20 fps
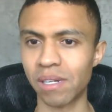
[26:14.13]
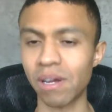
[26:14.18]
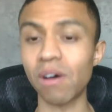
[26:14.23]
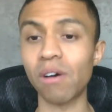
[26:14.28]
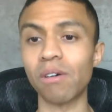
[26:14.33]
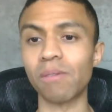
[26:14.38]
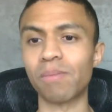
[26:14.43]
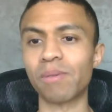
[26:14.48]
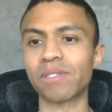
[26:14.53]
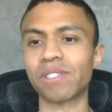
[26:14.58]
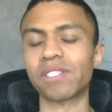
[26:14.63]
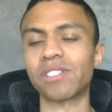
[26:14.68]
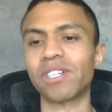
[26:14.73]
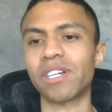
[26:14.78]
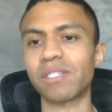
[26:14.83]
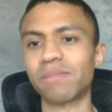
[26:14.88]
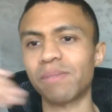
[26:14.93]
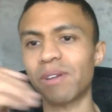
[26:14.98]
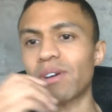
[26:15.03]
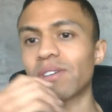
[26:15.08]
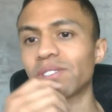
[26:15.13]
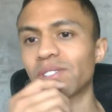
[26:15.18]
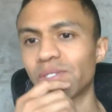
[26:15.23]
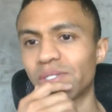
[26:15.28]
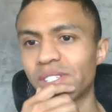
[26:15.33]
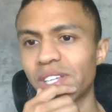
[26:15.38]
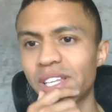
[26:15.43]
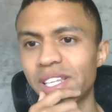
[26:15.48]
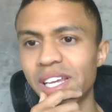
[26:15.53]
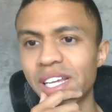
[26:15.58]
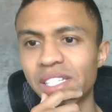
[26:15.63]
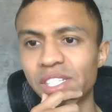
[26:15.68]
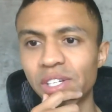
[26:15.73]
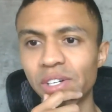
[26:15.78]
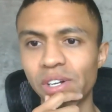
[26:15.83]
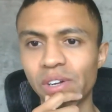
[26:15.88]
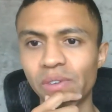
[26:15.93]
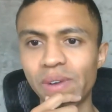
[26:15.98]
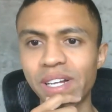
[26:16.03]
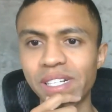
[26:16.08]
Oh, Princess Jasmine also said, yes,
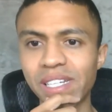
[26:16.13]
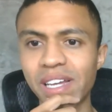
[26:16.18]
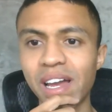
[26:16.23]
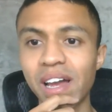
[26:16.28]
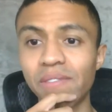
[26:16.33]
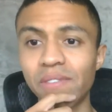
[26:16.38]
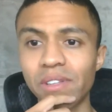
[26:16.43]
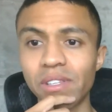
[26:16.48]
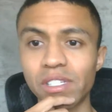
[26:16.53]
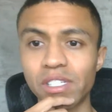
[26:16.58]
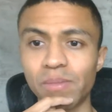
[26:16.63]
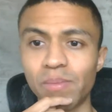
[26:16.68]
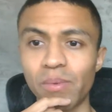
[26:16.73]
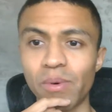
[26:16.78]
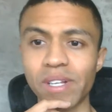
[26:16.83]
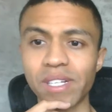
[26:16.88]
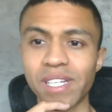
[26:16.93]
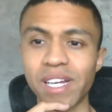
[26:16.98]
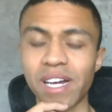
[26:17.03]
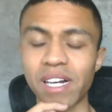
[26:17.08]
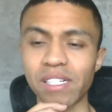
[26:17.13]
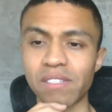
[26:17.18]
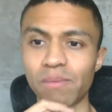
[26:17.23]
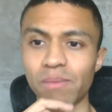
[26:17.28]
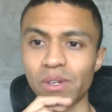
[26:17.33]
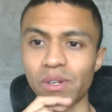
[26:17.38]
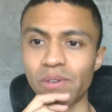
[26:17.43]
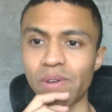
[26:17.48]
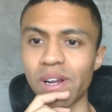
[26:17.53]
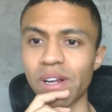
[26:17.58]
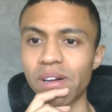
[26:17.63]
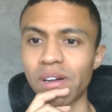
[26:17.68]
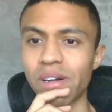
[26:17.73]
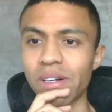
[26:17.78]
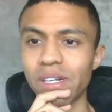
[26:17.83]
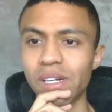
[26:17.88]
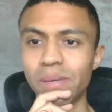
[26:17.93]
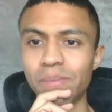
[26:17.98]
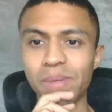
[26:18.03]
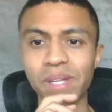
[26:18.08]
you're correct. I have all the supporting docs from the credit
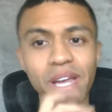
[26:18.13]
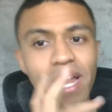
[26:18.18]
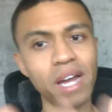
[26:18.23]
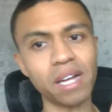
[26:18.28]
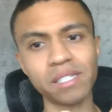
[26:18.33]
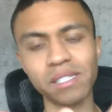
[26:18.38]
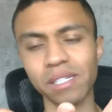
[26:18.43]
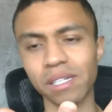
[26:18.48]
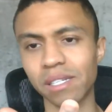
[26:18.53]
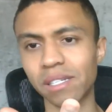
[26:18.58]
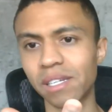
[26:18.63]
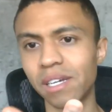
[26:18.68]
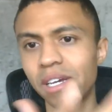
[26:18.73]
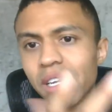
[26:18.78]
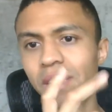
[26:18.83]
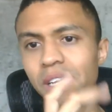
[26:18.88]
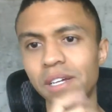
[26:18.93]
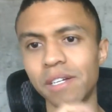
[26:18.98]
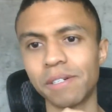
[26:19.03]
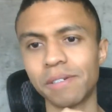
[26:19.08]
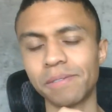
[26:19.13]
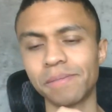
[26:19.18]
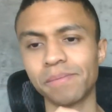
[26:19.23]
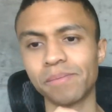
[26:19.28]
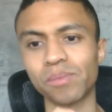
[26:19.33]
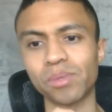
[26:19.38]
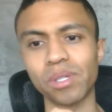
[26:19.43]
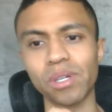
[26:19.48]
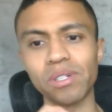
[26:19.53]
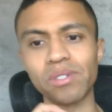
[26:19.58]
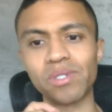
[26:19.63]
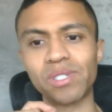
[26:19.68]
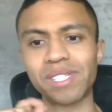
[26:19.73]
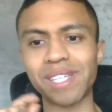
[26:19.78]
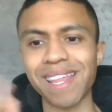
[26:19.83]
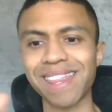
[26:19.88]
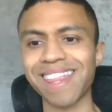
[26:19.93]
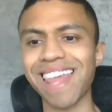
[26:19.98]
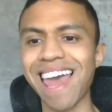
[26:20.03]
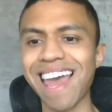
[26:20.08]
card company. Excellent. So you
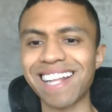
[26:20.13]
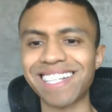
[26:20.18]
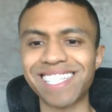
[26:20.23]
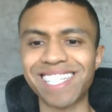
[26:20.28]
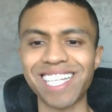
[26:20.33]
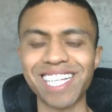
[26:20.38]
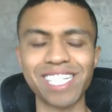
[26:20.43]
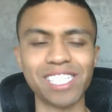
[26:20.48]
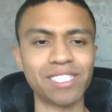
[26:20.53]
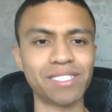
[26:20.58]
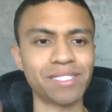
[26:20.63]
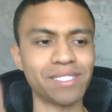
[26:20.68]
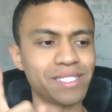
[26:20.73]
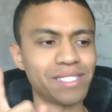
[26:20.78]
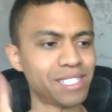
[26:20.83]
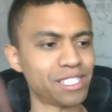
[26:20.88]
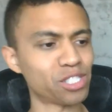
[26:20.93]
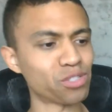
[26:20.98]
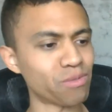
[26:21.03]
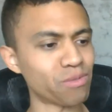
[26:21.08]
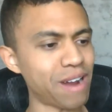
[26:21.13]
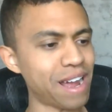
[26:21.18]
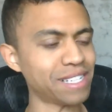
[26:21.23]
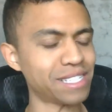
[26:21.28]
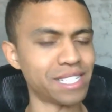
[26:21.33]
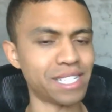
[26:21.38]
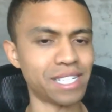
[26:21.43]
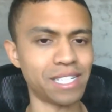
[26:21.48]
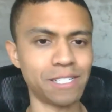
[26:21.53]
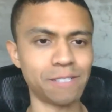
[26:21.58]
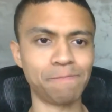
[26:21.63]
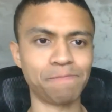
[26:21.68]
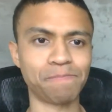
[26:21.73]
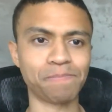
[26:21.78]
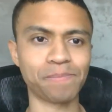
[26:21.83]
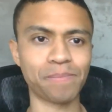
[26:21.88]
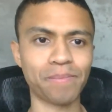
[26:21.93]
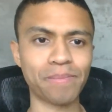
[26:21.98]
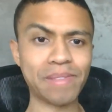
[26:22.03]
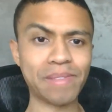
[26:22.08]
send that. That's right.
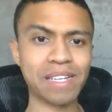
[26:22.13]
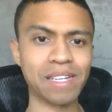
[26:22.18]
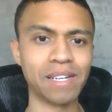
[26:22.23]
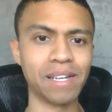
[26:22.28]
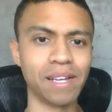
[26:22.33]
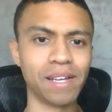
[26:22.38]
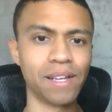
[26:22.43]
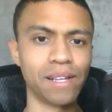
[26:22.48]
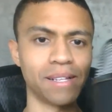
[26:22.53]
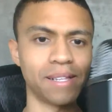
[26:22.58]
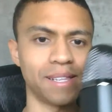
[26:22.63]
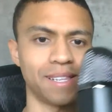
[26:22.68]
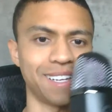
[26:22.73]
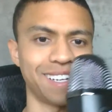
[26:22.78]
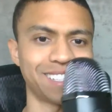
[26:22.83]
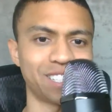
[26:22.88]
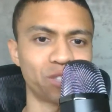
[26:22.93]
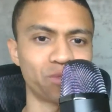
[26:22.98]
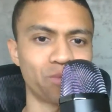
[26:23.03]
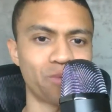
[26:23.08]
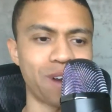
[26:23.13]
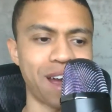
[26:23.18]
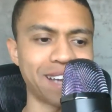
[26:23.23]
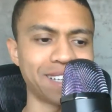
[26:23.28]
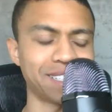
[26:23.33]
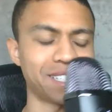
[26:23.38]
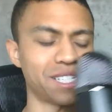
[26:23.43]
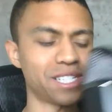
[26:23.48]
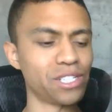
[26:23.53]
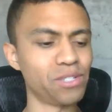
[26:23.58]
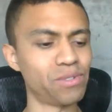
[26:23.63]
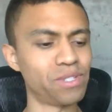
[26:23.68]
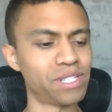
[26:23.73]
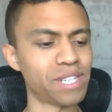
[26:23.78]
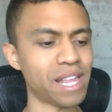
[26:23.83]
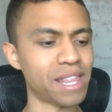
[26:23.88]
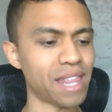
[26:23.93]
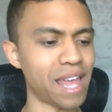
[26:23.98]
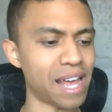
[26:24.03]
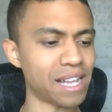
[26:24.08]
That's right. You
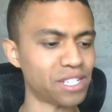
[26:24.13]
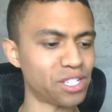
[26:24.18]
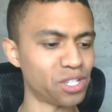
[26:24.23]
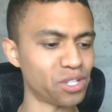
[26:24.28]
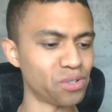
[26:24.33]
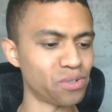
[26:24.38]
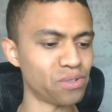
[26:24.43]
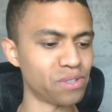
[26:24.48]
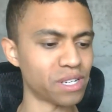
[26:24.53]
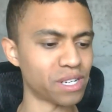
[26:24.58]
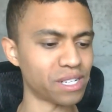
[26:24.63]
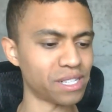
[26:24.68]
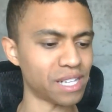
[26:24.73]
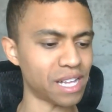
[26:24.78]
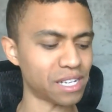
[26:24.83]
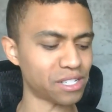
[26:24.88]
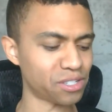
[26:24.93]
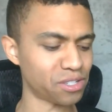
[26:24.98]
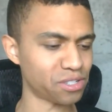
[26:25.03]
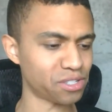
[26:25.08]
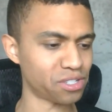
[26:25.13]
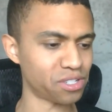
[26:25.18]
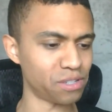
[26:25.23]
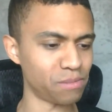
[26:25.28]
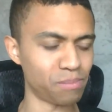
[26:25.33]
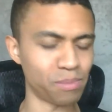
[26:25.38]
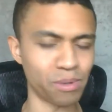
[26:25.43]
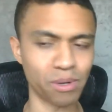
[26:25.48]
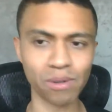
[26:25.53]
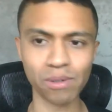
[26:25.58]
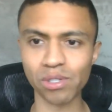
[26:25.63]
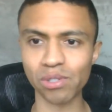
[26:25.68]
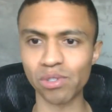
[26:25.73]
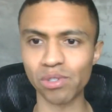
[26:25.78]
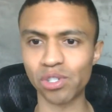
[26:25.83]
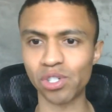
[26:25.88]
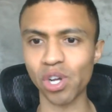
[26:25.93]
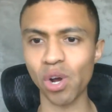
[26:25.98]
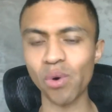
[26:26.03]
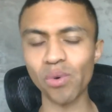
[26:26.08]
send that to the collectors, to the bureaus. You
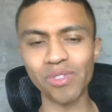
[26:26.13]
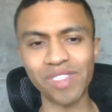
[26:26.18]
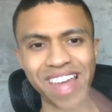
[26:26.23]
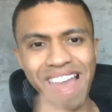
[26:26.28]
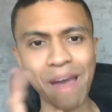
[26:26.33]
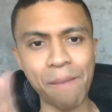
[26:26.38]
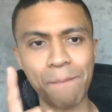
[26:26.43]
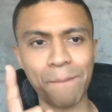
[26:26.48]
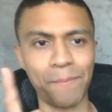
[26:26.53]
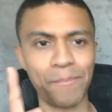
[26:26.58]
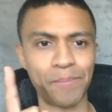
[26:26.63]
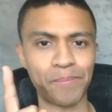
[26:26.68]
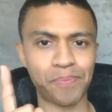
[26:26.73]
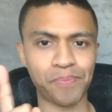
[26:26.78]
show them.